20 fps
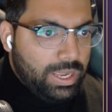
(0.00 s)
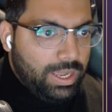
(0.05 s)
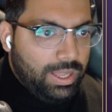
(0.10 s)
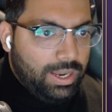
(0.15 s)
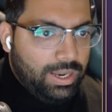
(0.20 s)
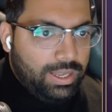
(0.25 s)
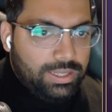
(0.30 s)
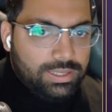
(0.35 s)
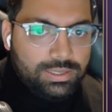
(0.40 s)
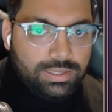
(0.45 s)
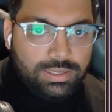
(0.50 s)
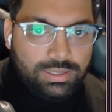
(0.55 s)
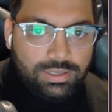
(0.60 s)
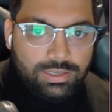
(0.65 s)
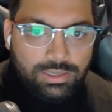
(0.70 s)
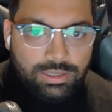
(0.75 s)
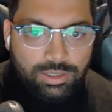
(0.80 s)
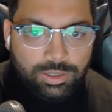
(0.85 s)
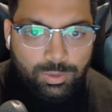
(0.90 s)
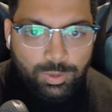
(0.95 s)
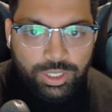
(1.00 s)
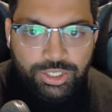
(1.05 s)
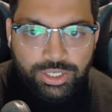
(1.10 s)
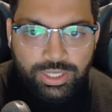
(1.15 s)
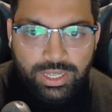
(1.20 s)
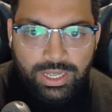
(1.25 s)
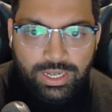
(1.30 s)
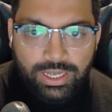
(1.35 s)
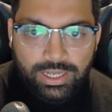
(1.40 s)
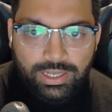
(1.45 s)
Yeah, let's
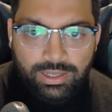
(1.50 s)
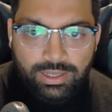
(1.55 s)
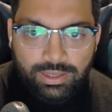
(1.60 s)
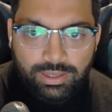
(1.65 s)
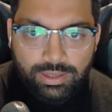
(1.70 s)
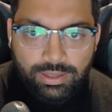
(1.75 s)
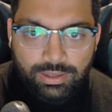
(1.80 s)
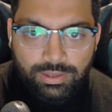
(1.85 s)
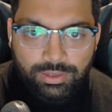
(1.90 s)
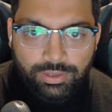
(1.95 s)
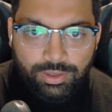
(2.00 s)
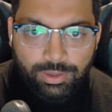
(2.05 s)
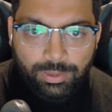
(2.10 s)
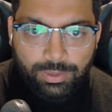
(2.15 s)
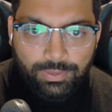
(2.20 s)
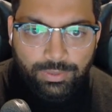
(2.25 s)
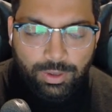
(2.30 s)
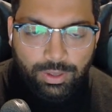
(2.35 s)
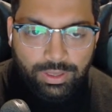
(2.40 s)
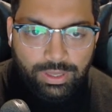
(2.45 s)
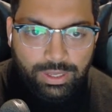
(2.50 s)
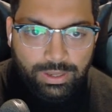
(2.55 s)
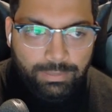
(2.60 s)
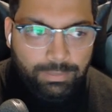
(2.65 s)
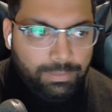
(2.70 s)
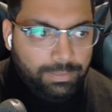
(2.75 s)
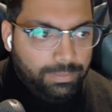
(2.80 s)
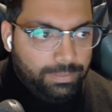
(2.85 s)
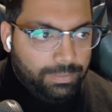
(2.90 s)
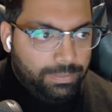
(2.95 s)
switch that in so we've got
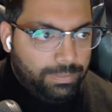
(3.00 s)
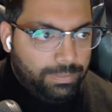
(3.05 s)
them.